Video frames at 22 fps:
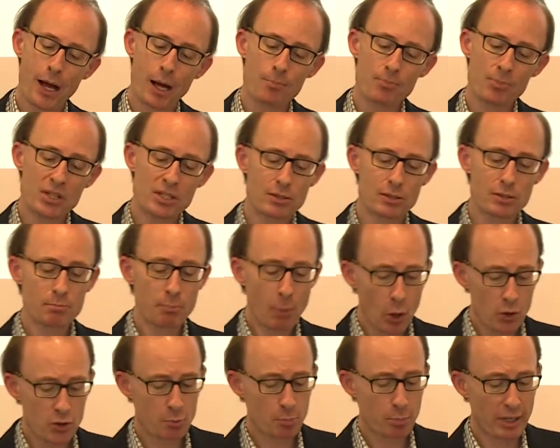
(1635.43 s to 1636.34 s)
This is
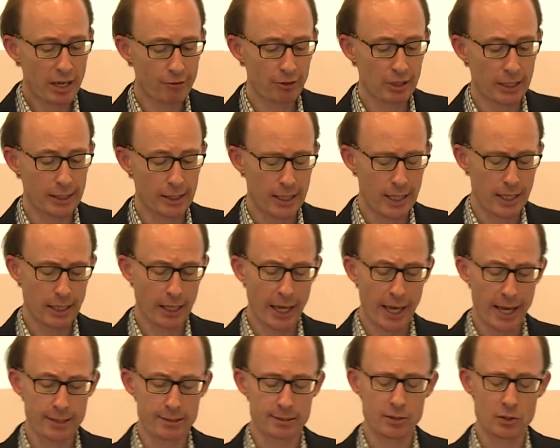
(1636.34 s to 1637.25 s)
most prevalent in
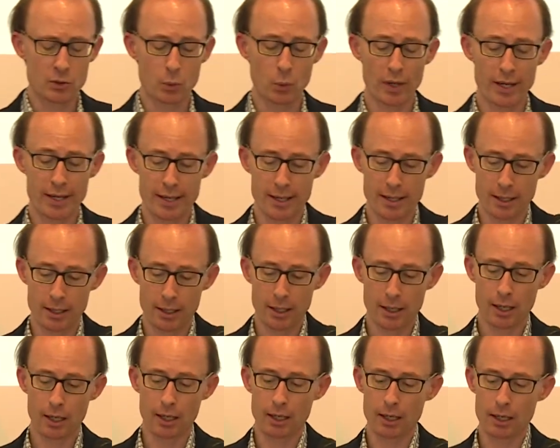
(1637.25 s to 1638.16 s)
cases where
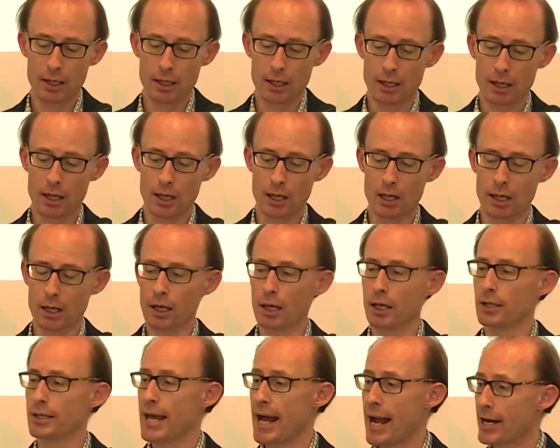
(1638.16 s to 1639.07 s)

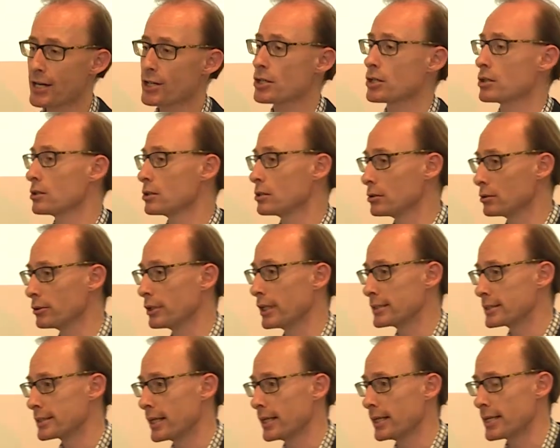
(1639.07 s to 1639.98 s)
a national,
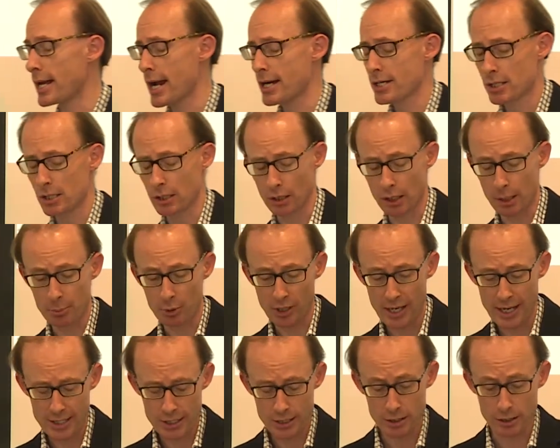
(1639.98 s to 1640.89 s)
let's say a national
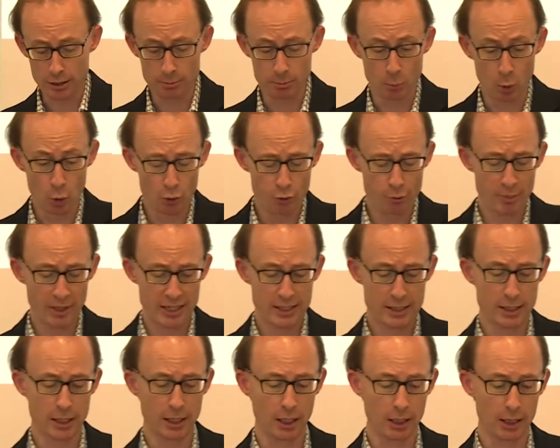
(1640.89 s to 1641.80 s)
liberation
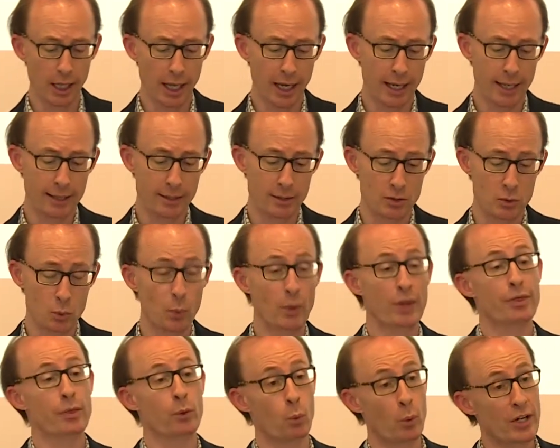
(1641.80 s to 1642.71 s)
movement aligns
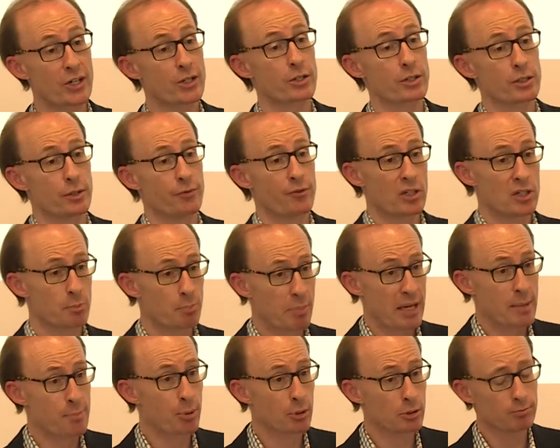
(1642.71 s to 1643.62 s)
with the wishes of its
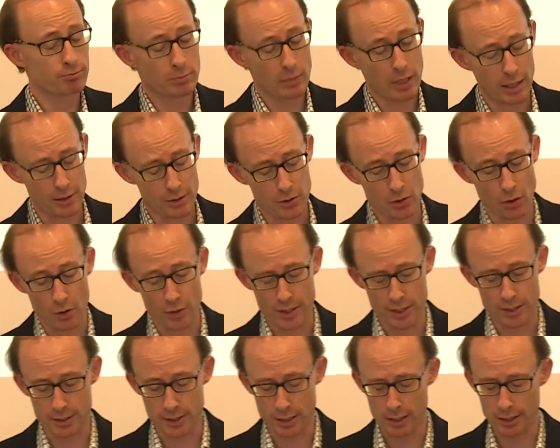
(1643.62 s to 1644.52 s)
people, and so
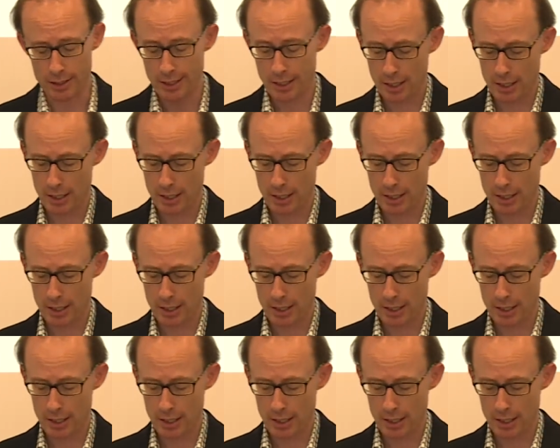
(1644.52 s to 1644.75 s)
there's a